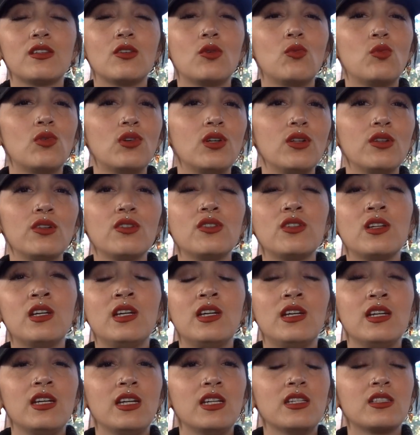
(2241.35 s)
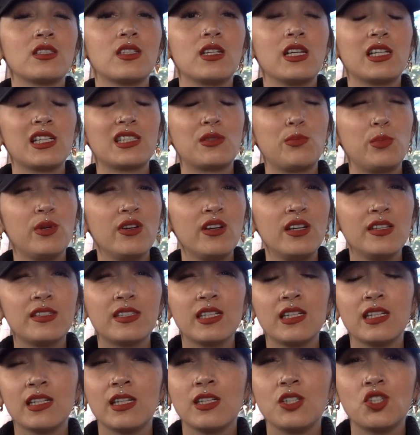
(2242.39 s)
The world is
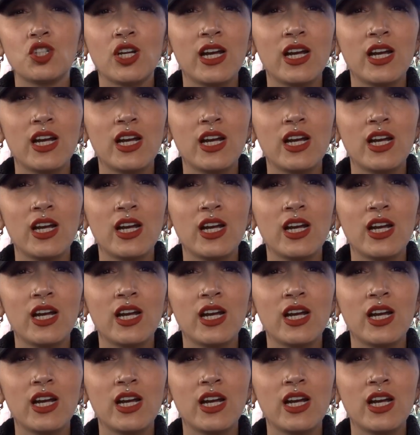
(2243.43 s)
experiencing a